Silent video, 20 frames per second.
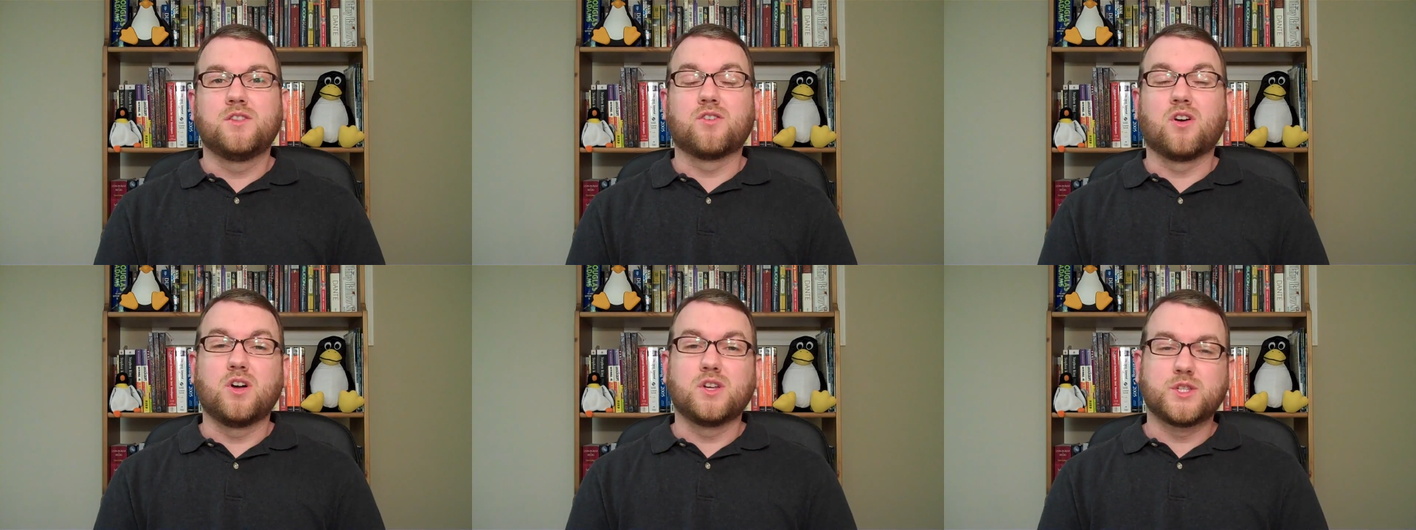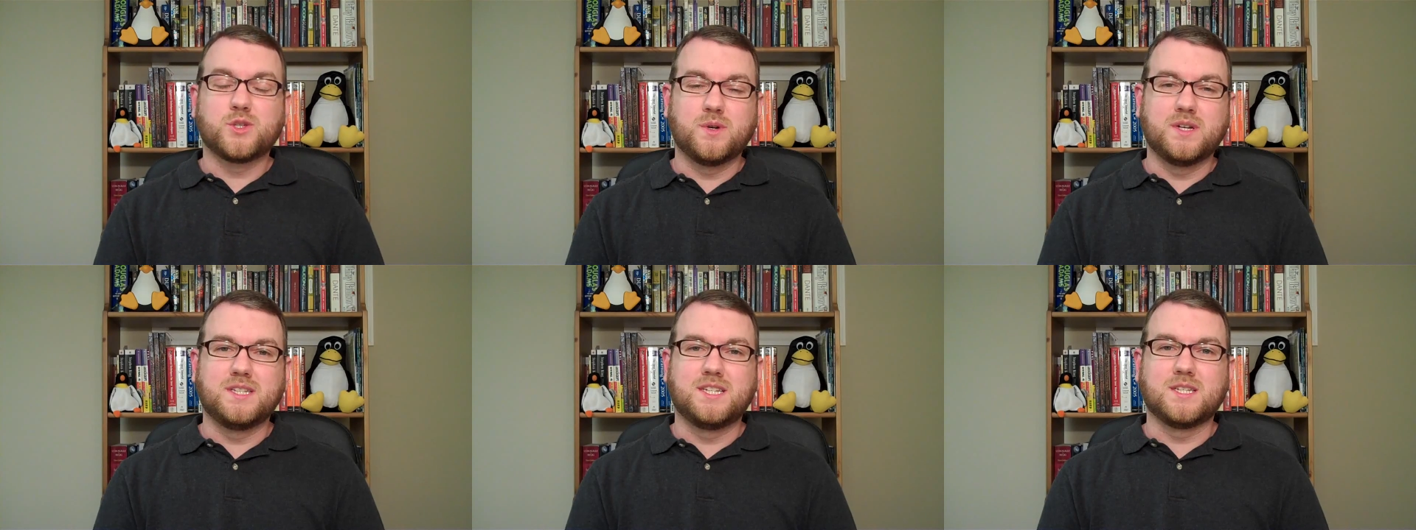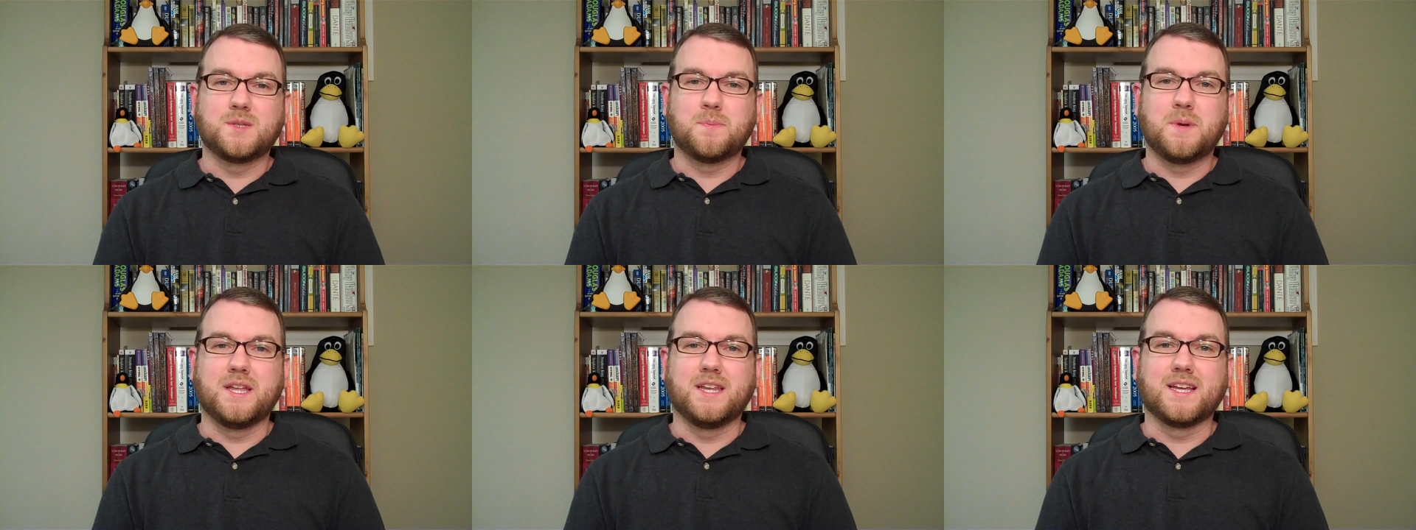They're also
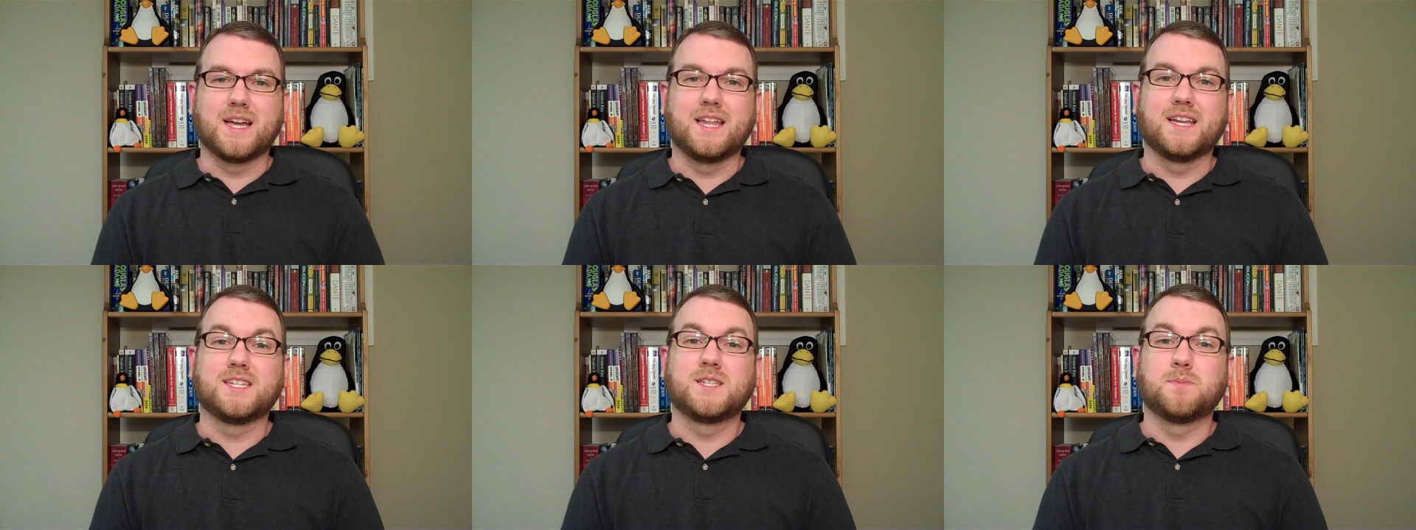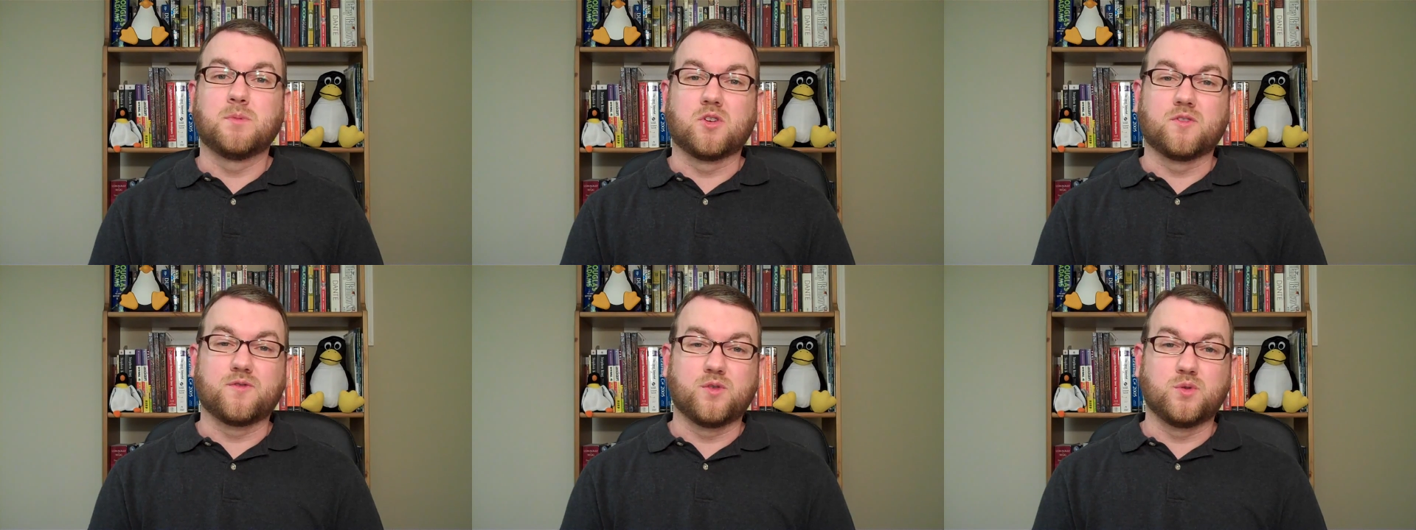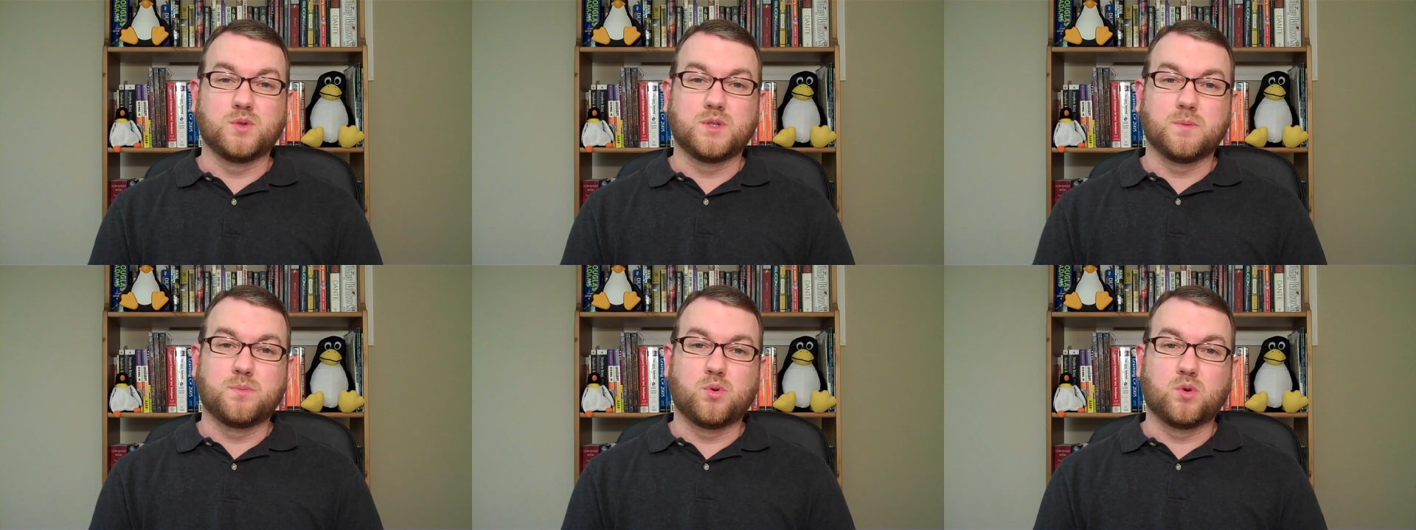anticipating adding
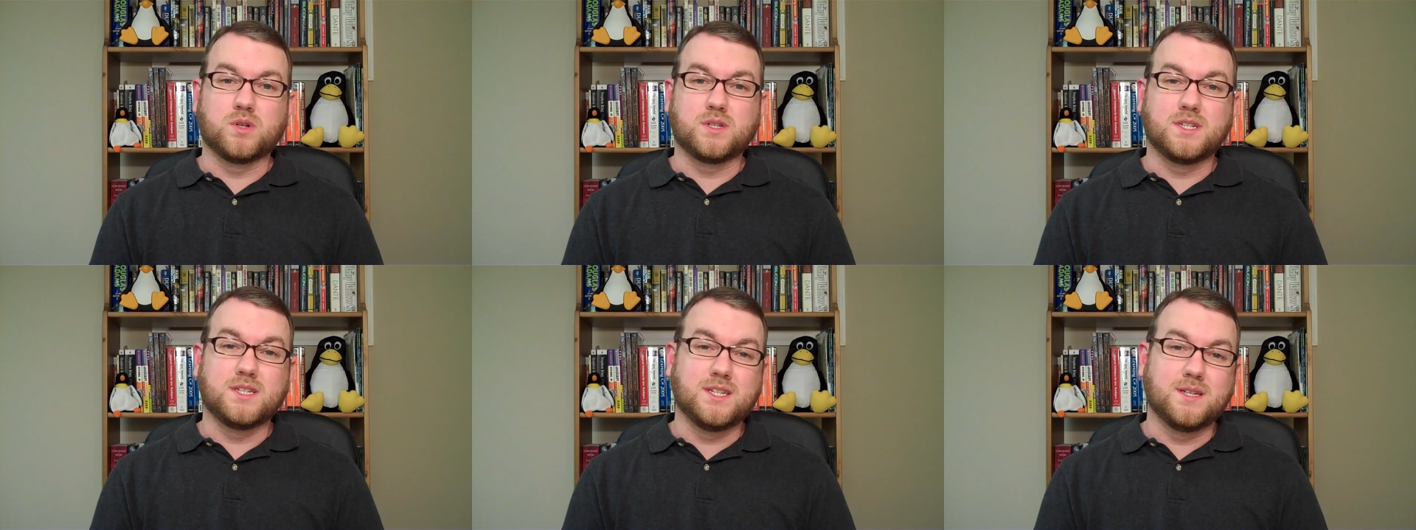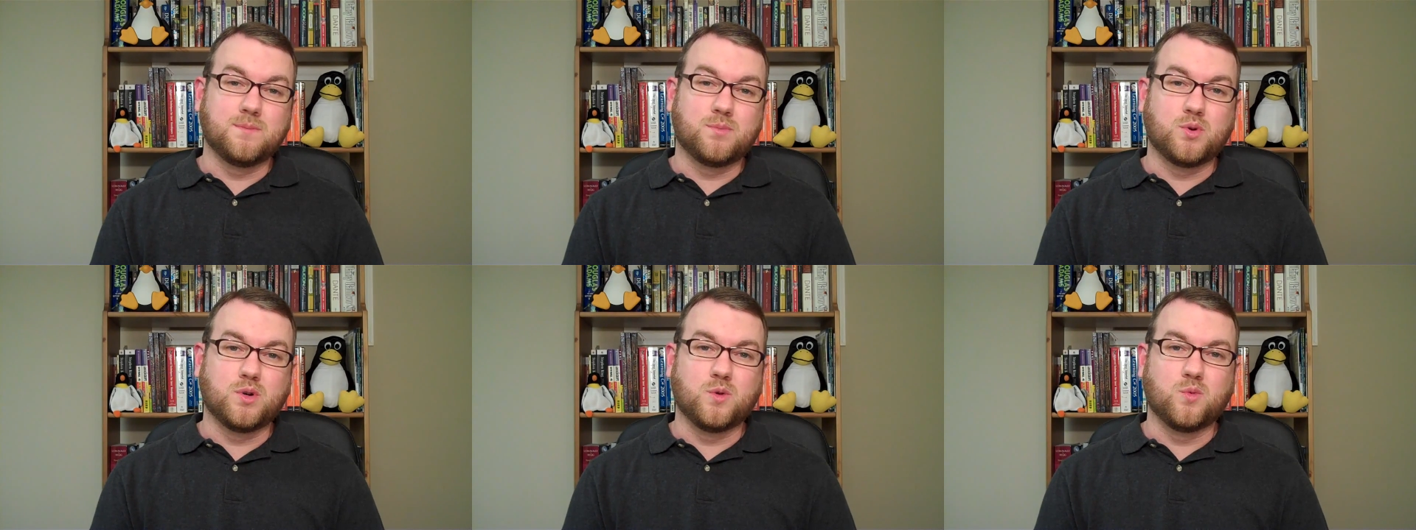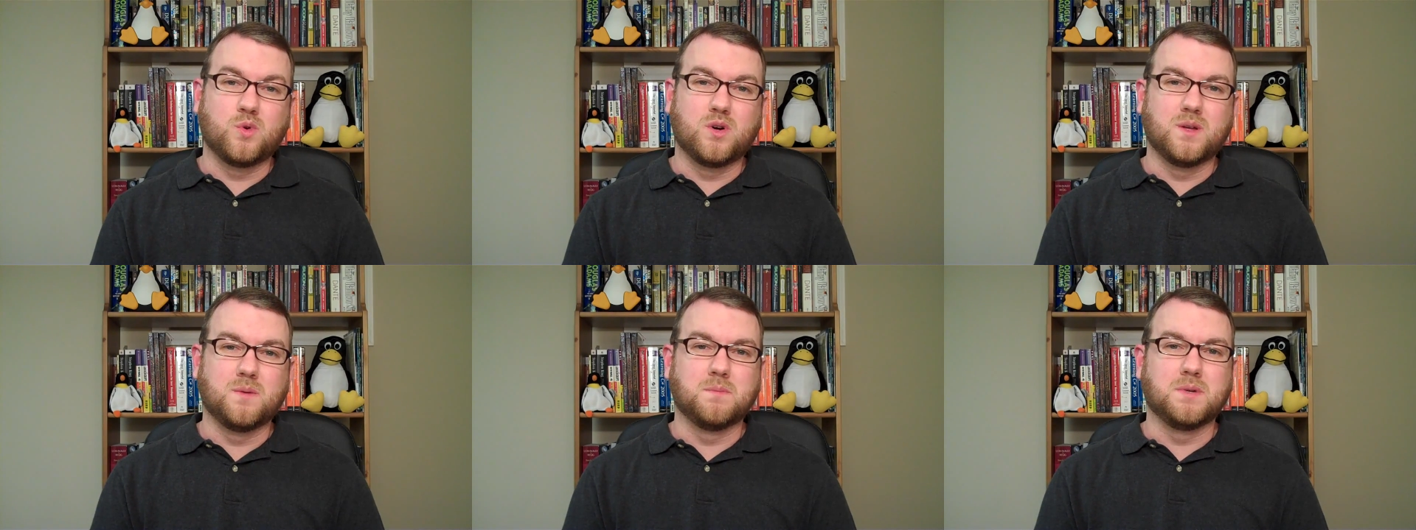smartphone support to
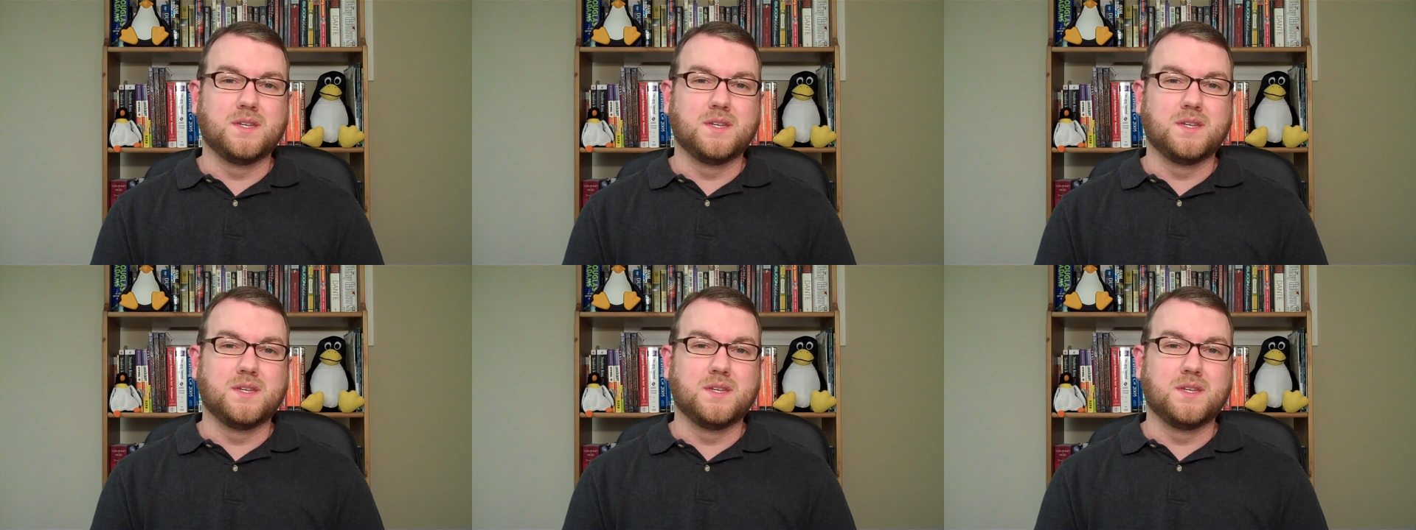10.1,